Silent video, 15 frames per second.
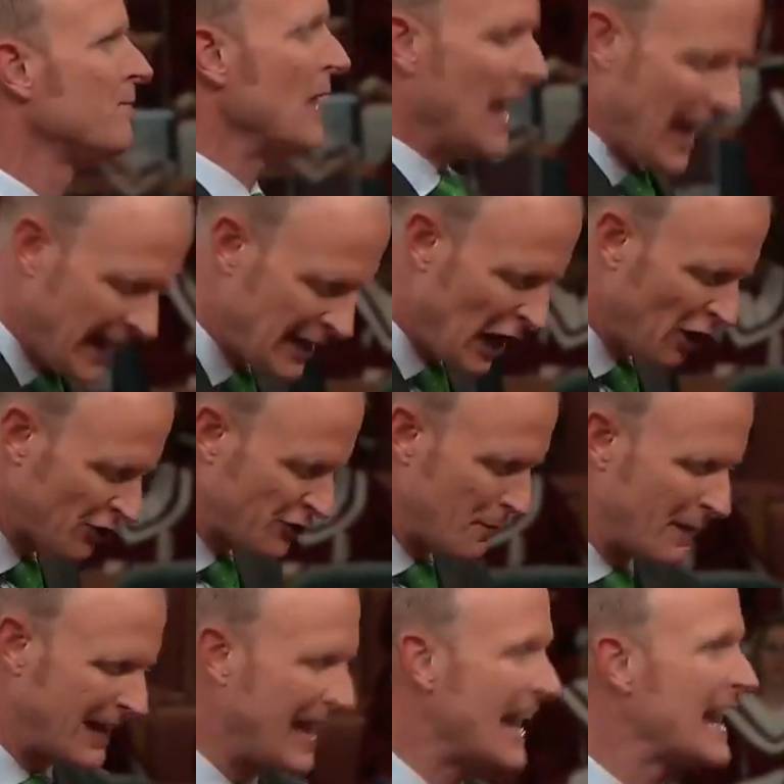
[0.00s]
He knows the
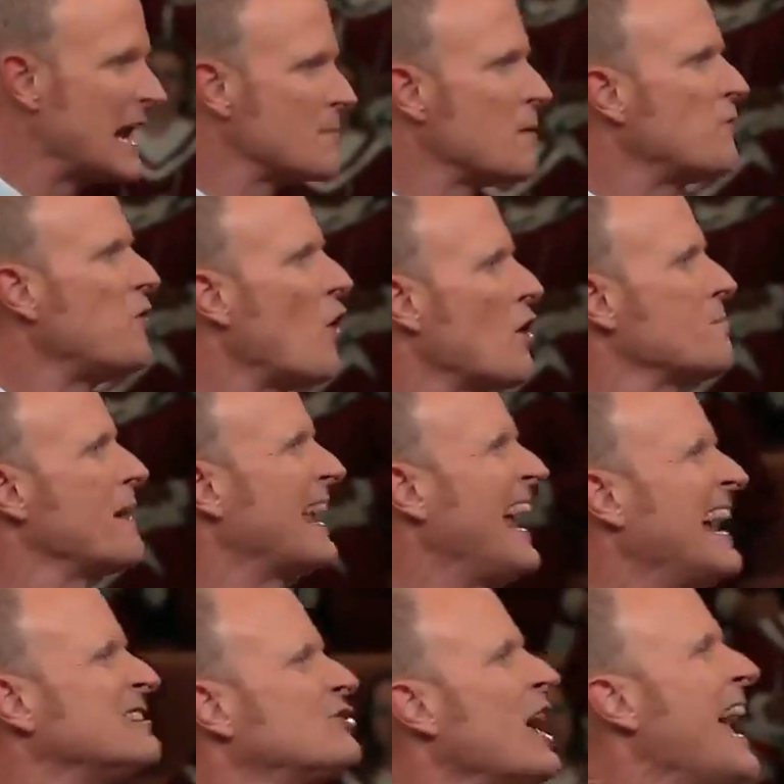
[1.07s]
beginning before it
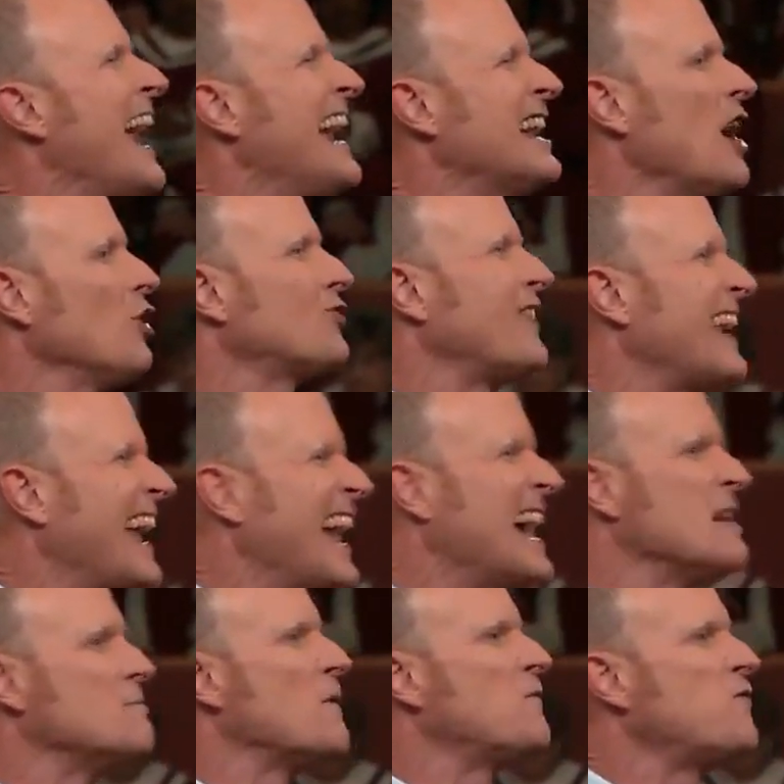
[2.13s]
begins. He knows the
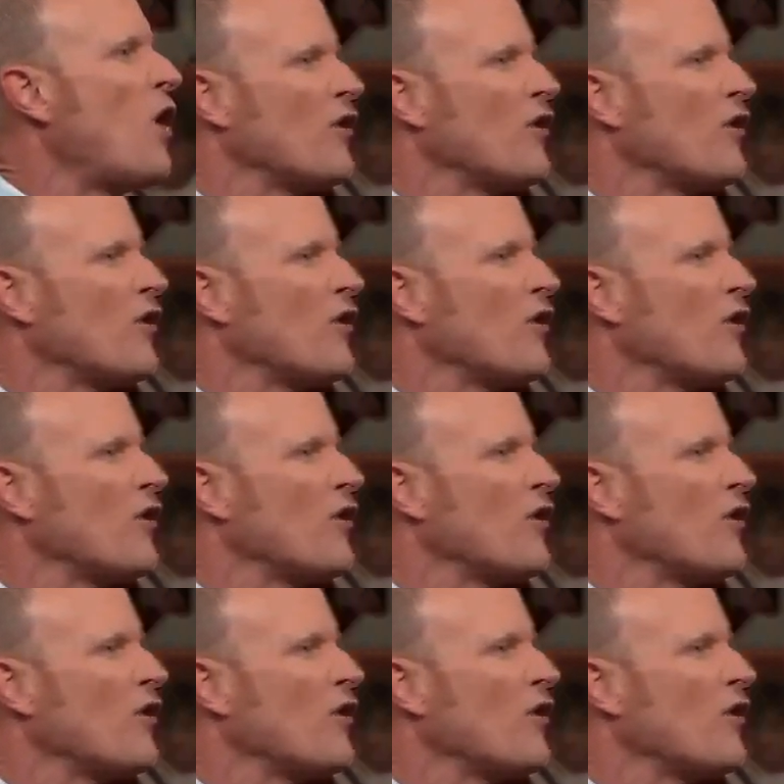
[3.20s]
end before